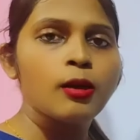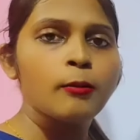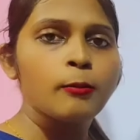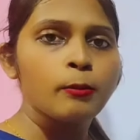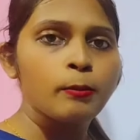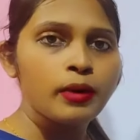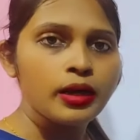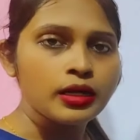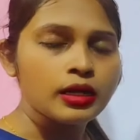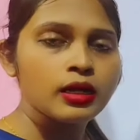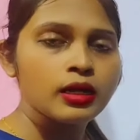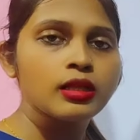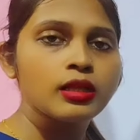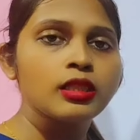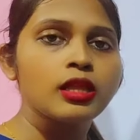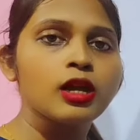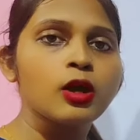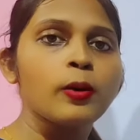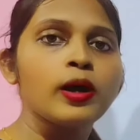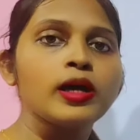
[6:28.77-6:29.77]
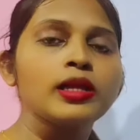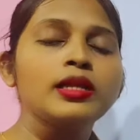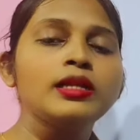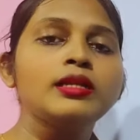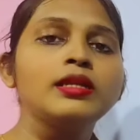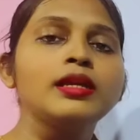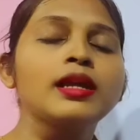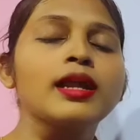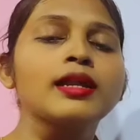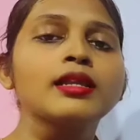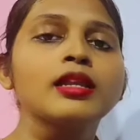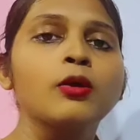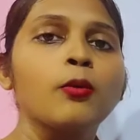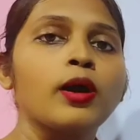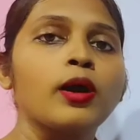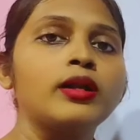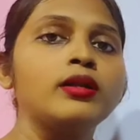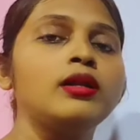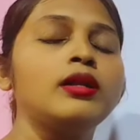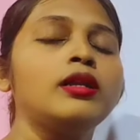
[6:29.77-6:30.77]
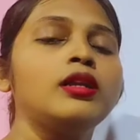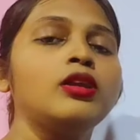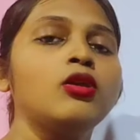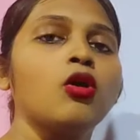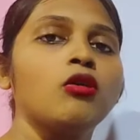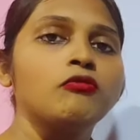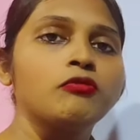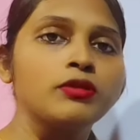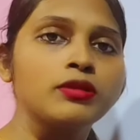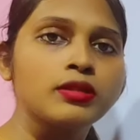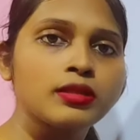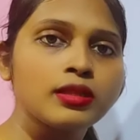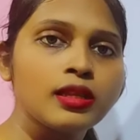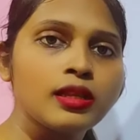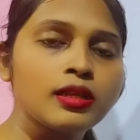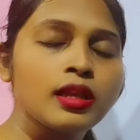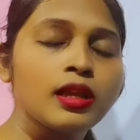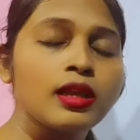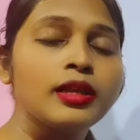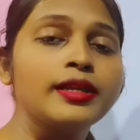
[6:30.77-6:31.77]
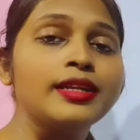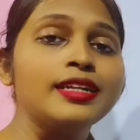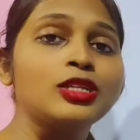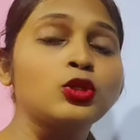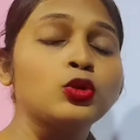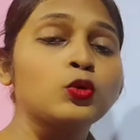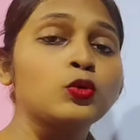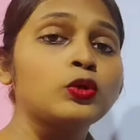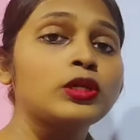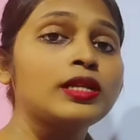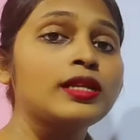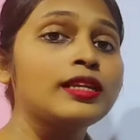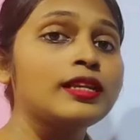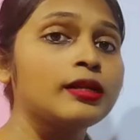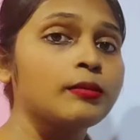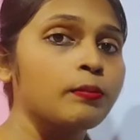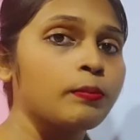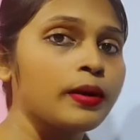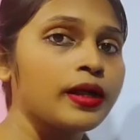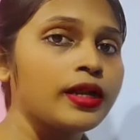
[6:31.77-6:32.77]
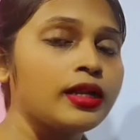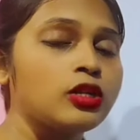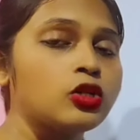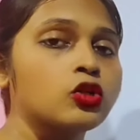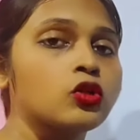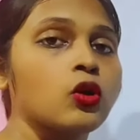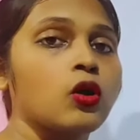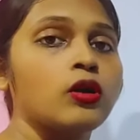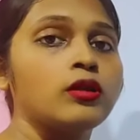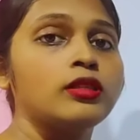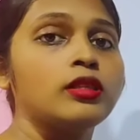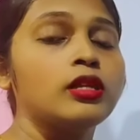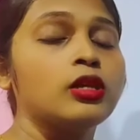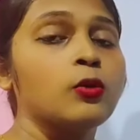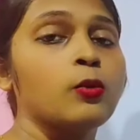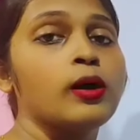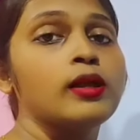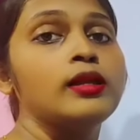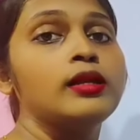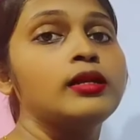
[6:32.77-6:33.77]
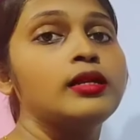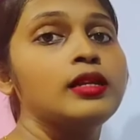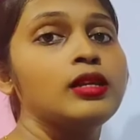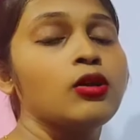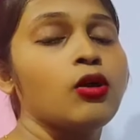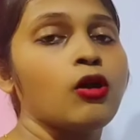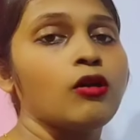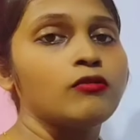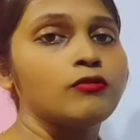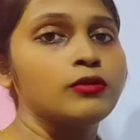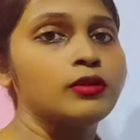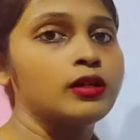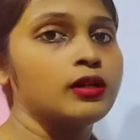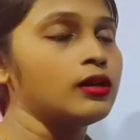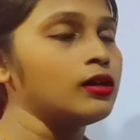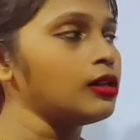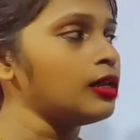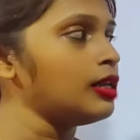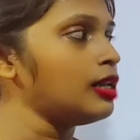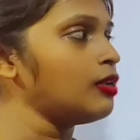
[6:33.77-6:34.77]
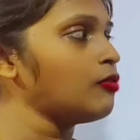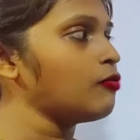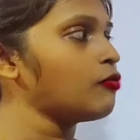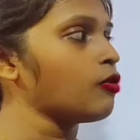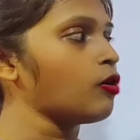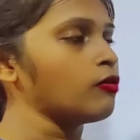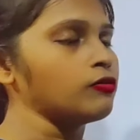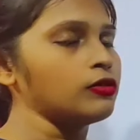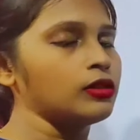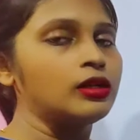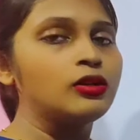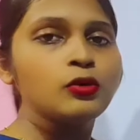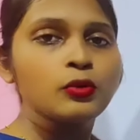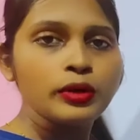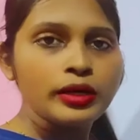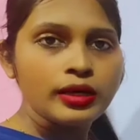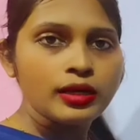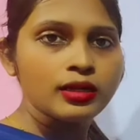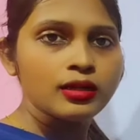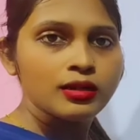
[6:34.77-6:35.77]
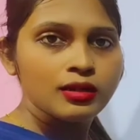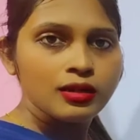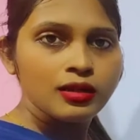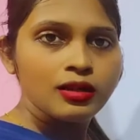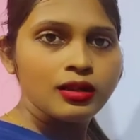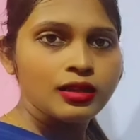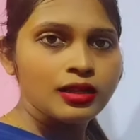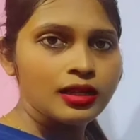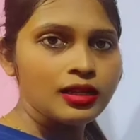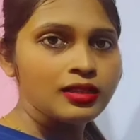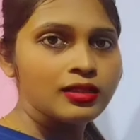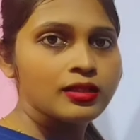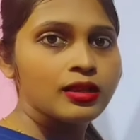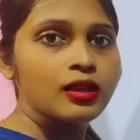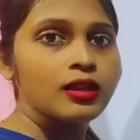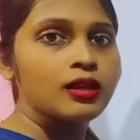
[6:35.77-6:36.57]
But the quality and the quantity of a silk, it totally depends on the quality of the leaf of the tree. Yes,